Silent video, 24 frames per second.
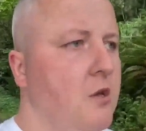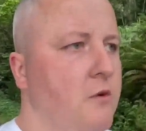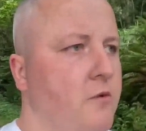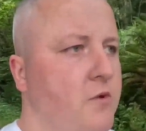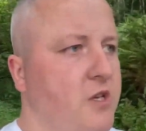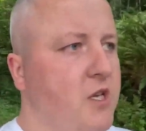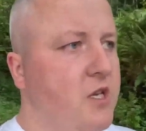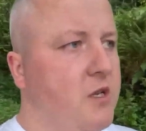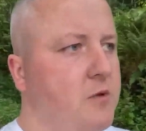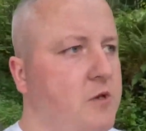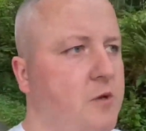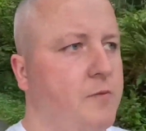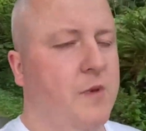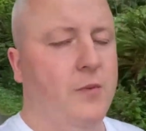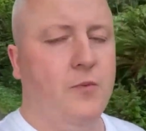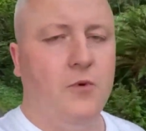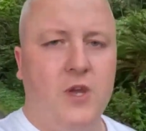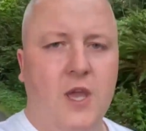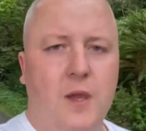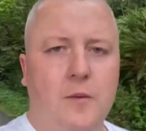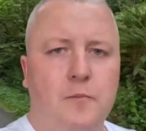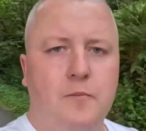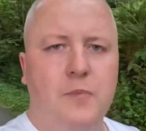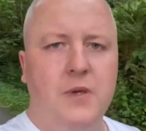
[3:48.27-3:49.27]
I've seen some people
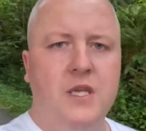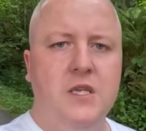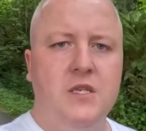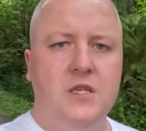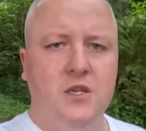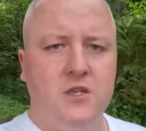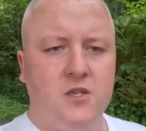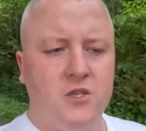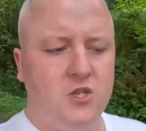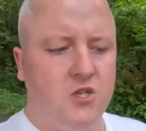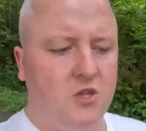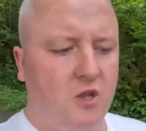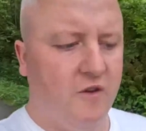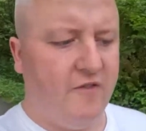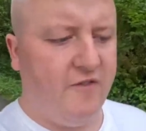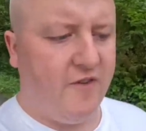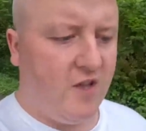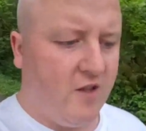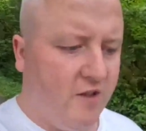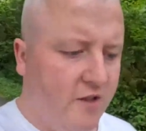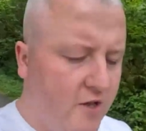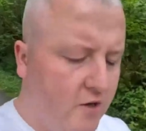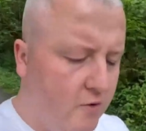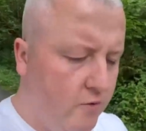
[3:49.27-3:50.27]
getting pizzas and stuff
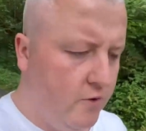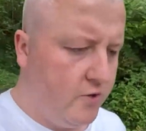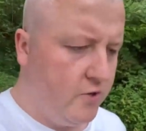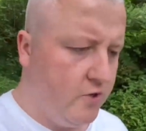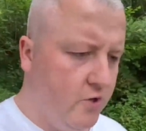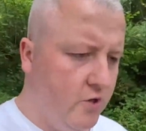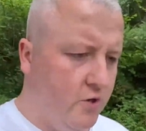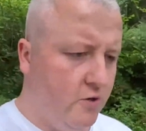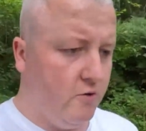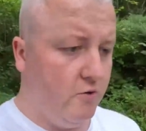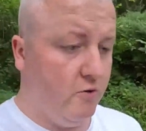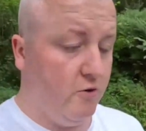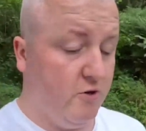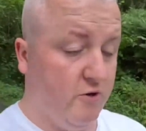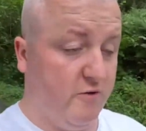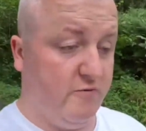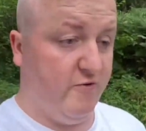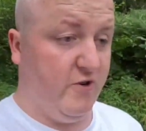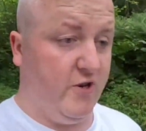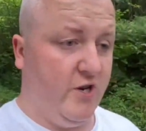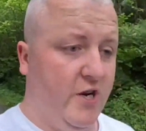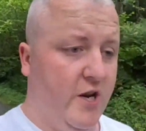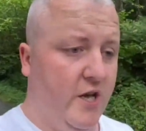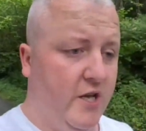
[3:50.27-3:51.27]
earlier, which looked
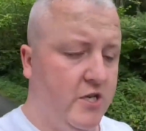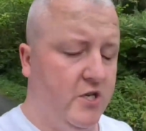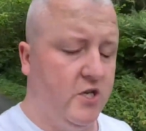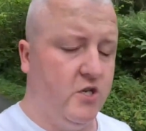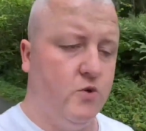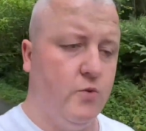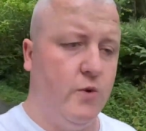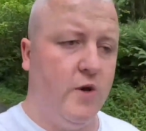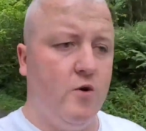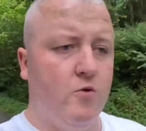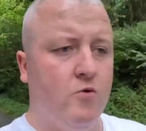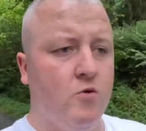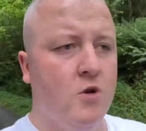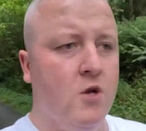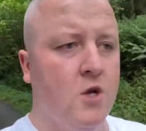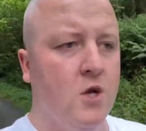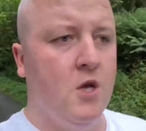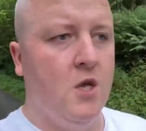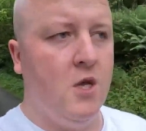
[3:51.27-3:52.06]
really nice as well.